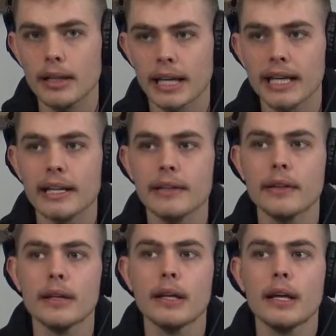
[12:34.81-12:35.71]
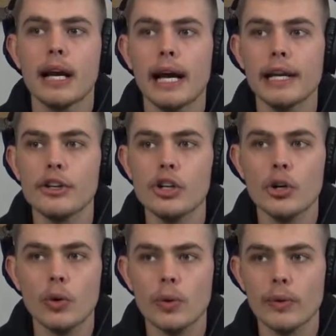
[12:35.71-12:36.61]
Like I didn't
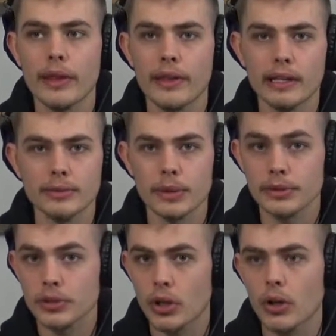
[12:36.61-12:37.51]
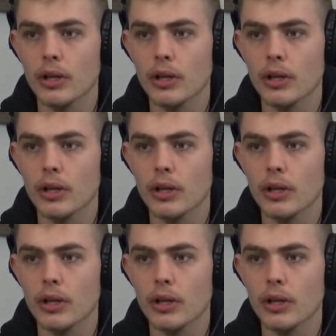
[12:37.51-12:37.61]
know that that's what it was called.